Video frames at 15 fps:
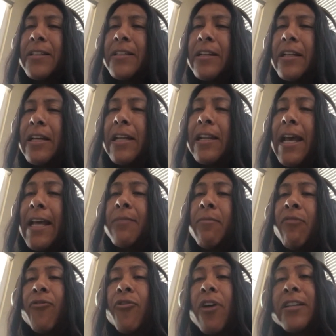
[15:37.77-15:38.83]
Enlightenment
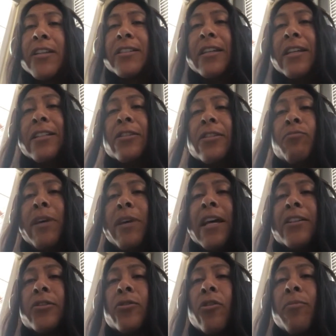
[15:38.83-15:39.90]
for us is being at
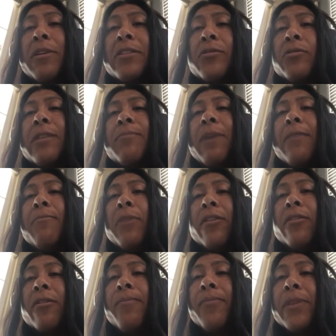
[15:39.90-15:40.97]
service to Divine
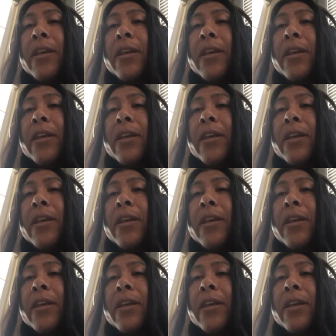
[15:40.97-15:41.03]
Mother.